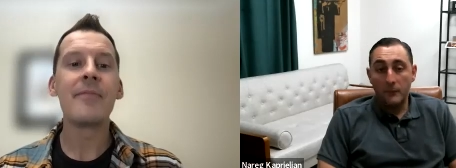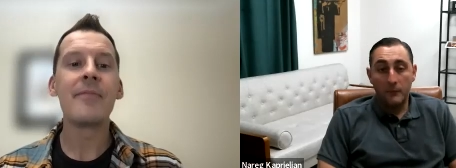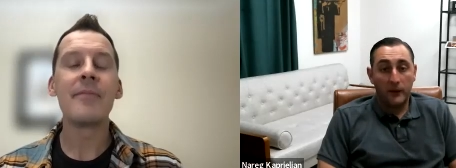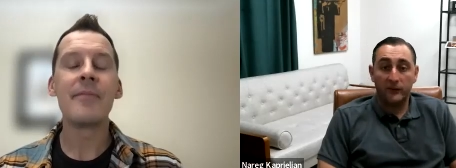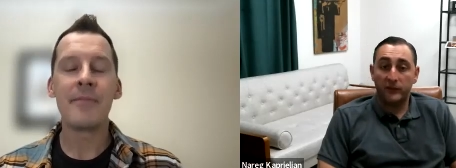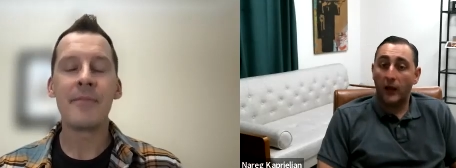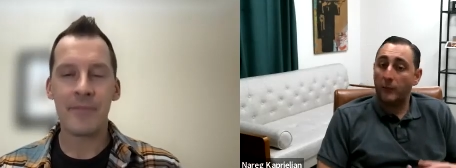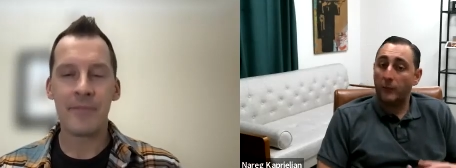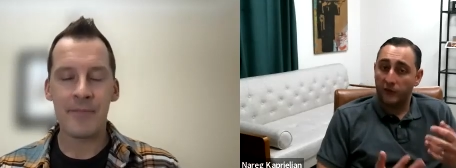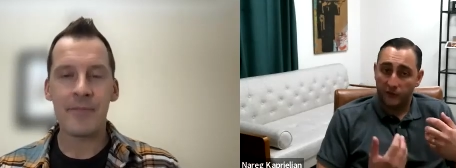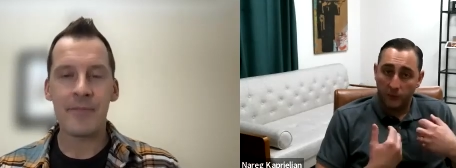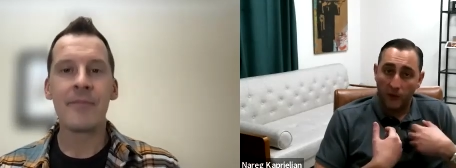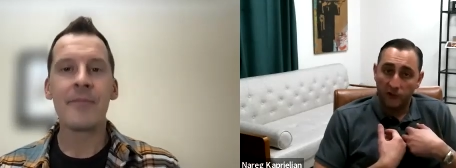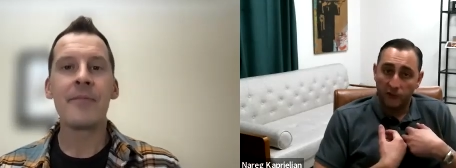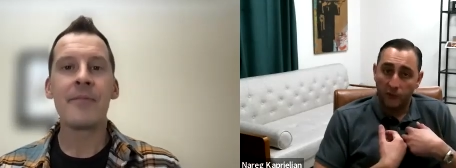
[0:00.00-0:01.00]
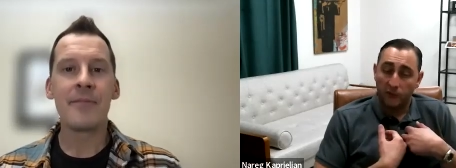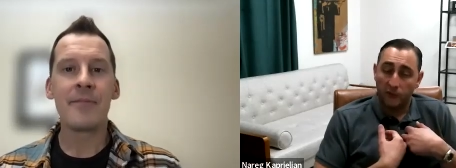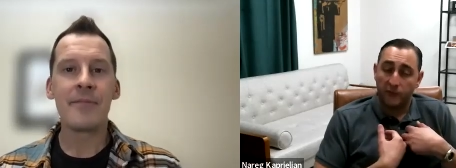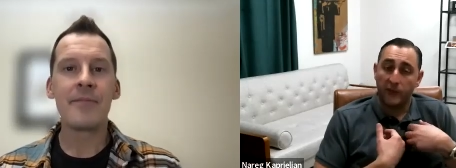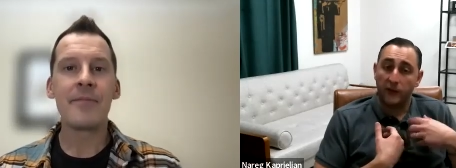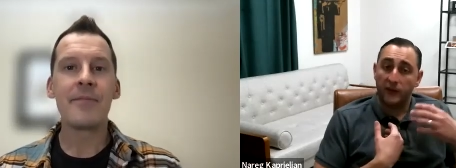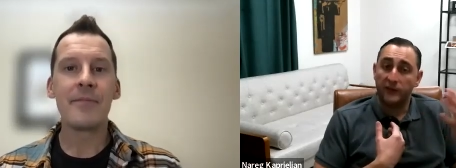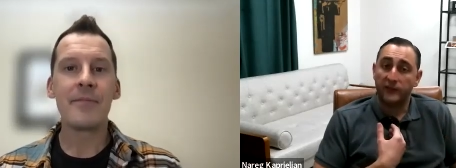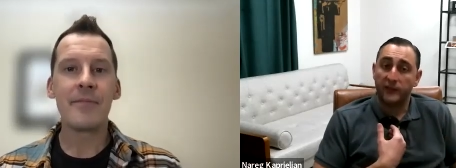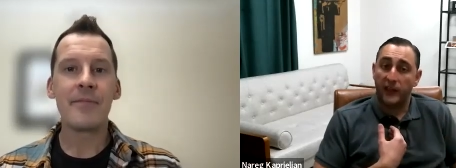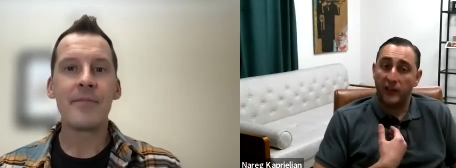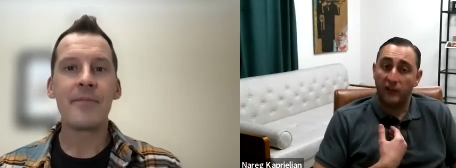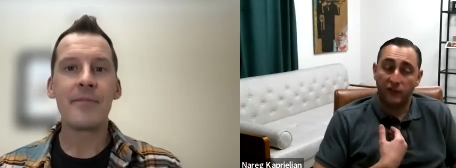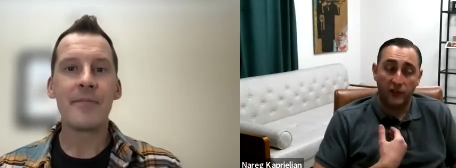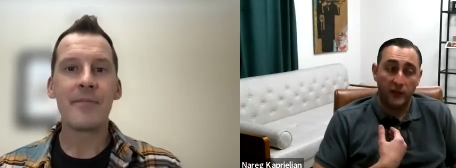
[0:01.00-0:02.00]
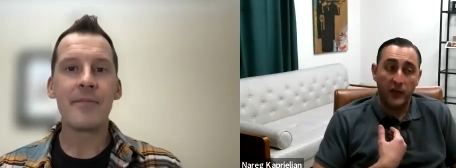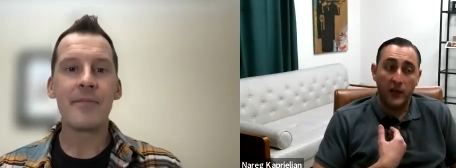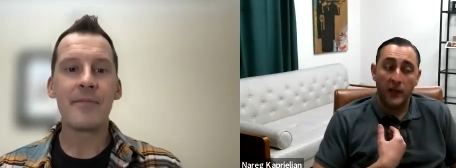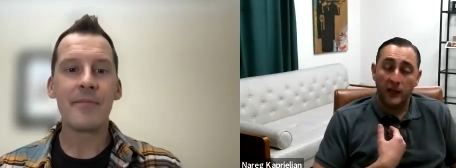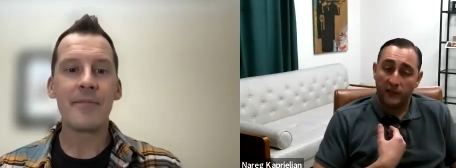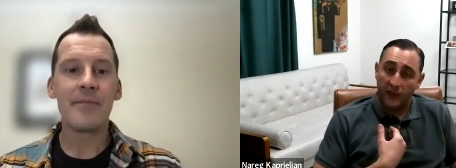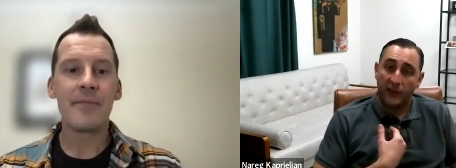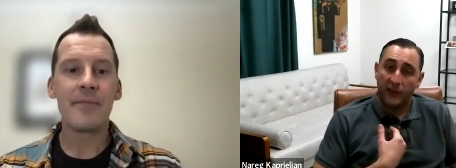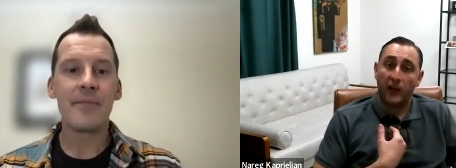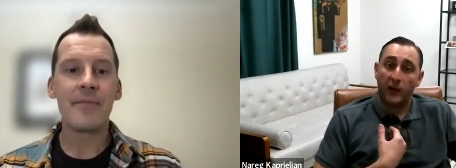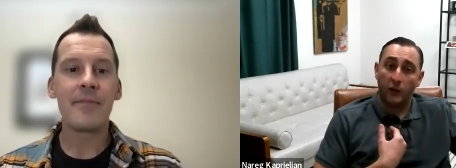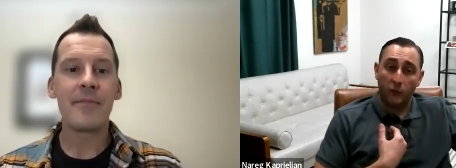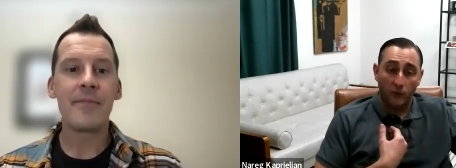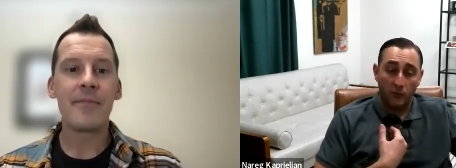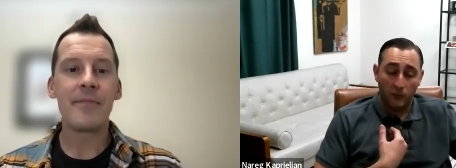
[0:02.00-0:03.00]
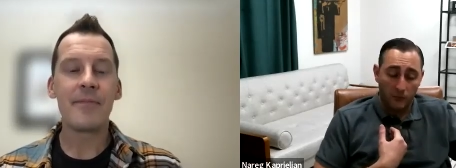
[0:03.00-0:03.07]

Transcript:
Speaker 1: because I'm responsible for the listing agent. They got